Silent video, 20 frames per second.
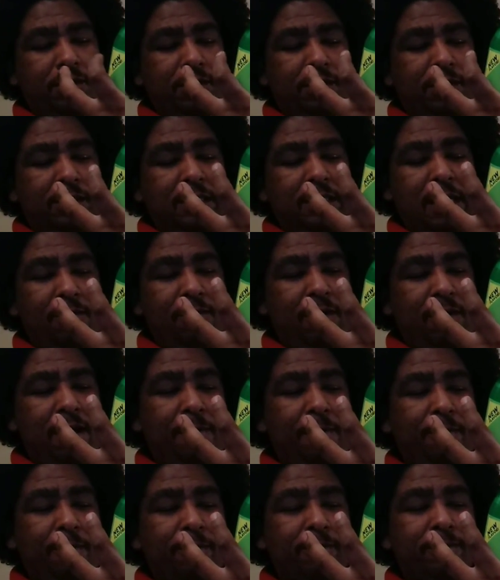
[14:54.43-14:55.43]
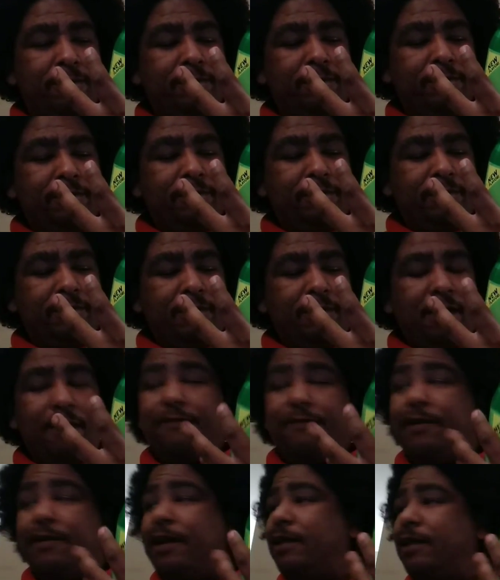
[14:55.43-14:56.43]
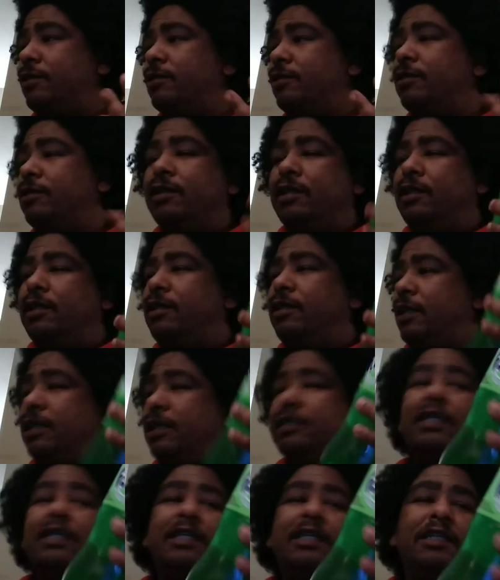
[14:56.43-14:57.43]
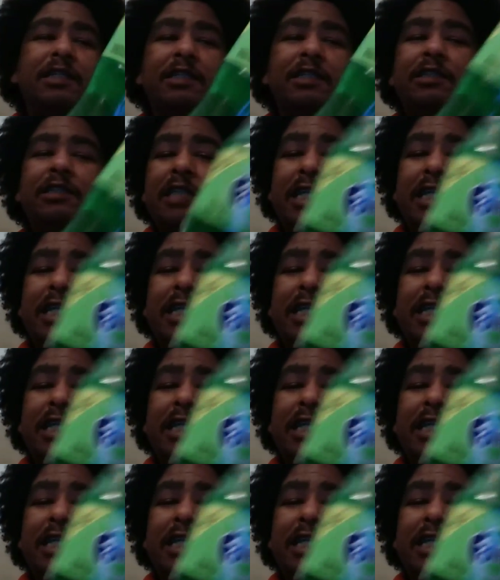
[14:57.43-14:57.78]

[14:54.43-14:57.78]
sour apple Fanta. They said it